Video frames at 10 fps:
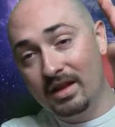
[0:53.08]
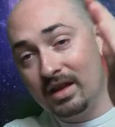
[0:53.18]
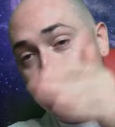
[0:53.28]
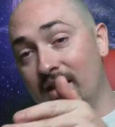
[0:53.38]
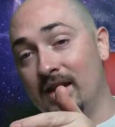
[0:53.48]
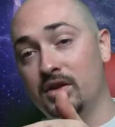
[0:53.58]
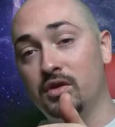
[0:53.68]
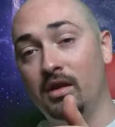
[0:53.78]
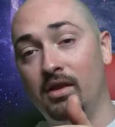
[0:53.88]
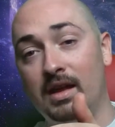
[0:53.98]
that
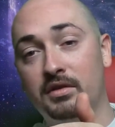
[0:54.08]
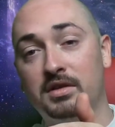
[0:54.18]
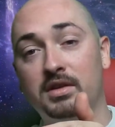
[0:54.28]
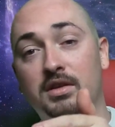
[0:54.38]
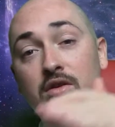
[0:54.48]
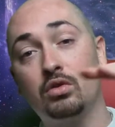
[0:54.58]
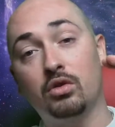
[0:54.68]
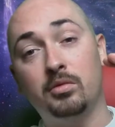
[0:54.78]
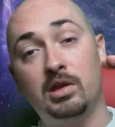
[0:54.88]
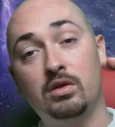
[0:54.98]
actually allows this controller
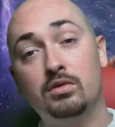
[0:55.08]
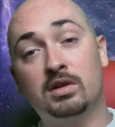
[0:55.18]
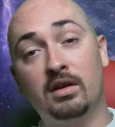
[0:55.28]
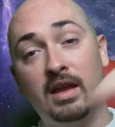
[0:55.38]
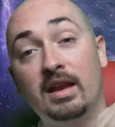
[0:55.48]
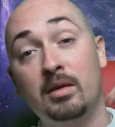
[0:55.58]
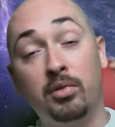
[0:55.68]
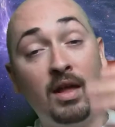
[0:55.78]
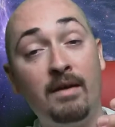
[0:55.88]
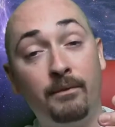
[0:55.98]
to be used on any
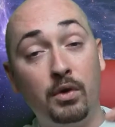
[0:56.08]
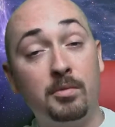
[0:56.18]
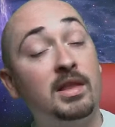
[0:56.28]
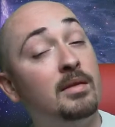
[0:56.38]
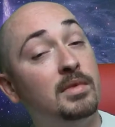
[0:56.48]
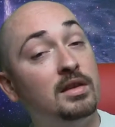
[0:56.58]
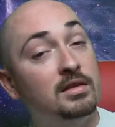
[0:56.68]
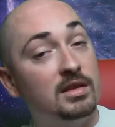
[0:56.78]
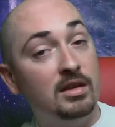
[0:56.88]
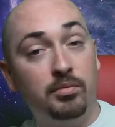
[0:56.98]
platform, and that
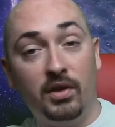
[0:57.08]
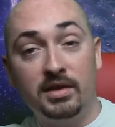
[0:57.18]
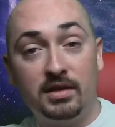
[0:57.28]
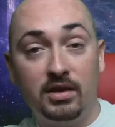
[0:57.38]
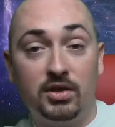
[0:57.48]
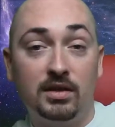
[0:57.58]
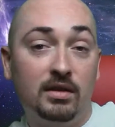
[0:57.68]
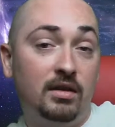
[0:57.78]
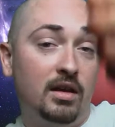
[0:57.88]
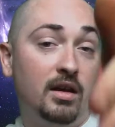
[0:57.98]
means the
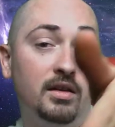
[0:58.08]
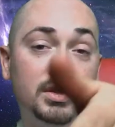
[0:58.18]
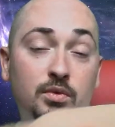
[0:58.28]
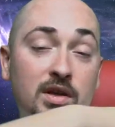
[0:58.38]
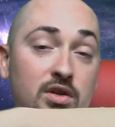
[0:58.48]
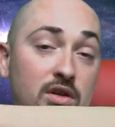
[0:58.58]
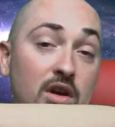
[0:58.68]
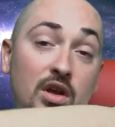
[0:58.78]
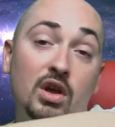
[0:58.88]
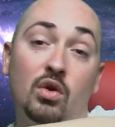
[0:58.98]
PlayStation, Switch,
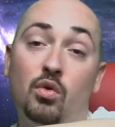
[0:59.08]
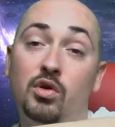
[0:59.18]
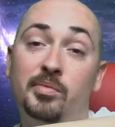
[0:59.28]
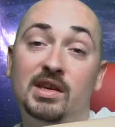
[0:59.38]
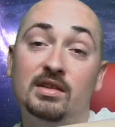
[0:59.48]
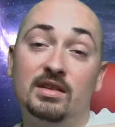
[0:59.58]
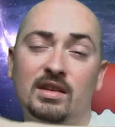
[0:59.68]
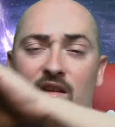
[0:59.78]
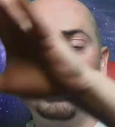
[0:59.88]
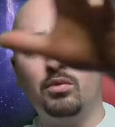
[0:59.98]
or
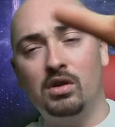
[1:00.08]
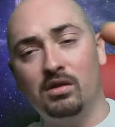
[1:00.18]
PC. Well,